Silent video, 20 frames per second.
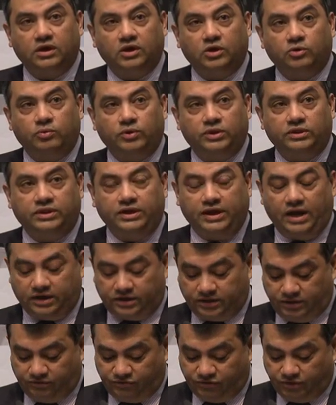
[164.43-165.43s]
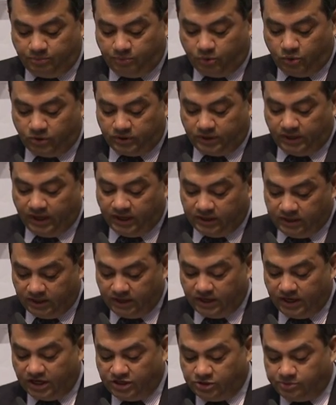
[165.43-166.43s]
with the active support and
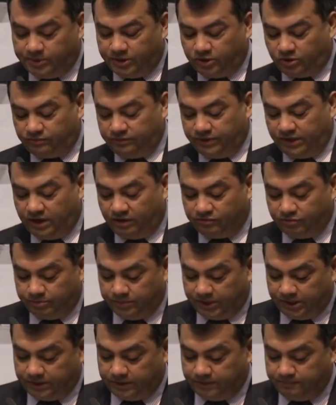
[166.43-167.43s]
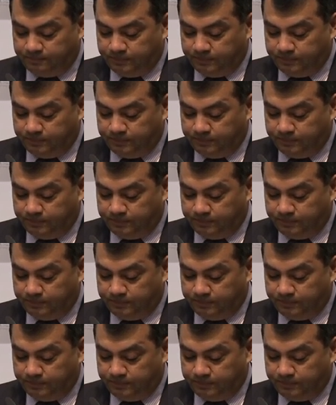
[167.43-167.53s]
engagement of the government.